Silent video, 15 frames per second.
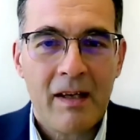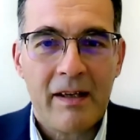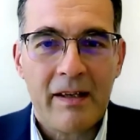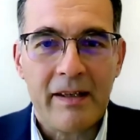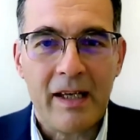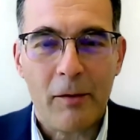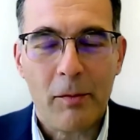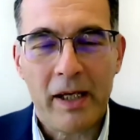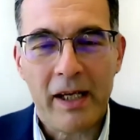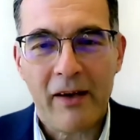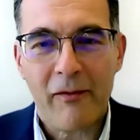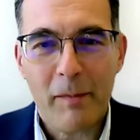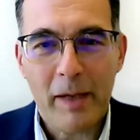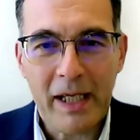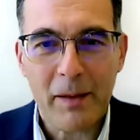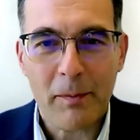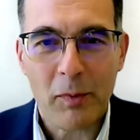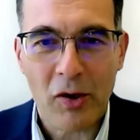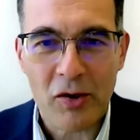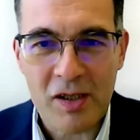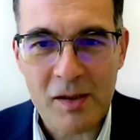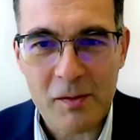Yeah, we have many
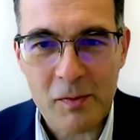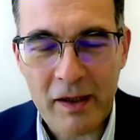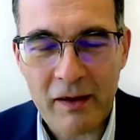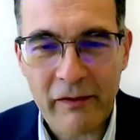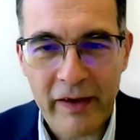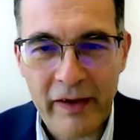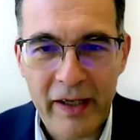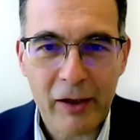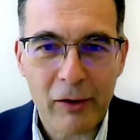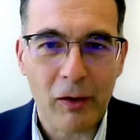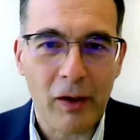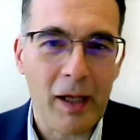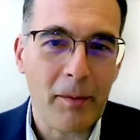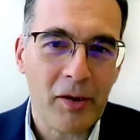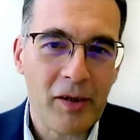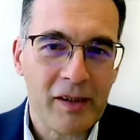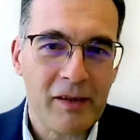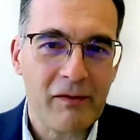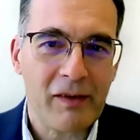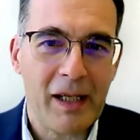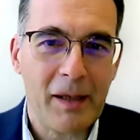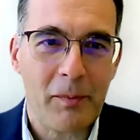projects. We are a very collaborative
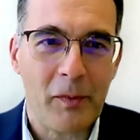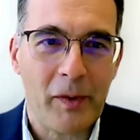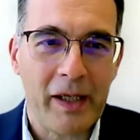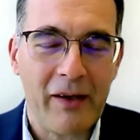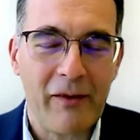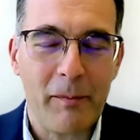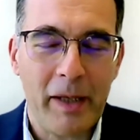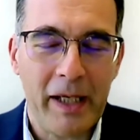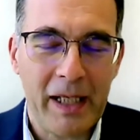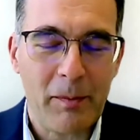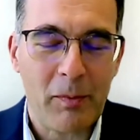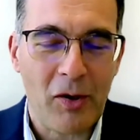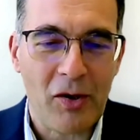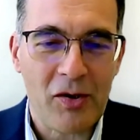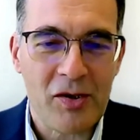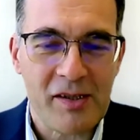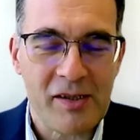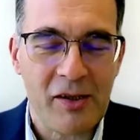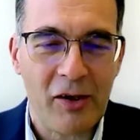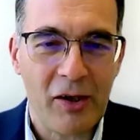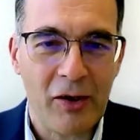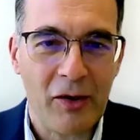lab. We have many projects
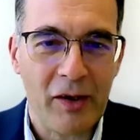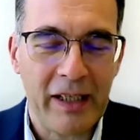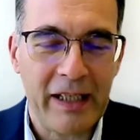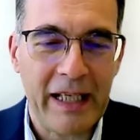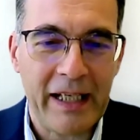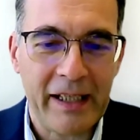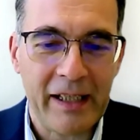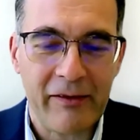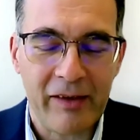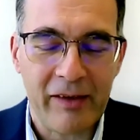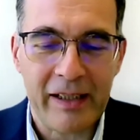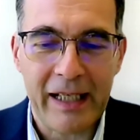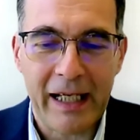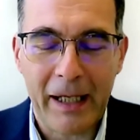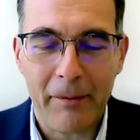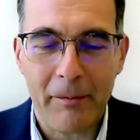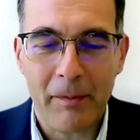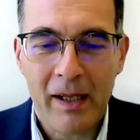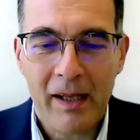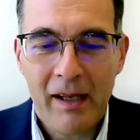going on at any given time.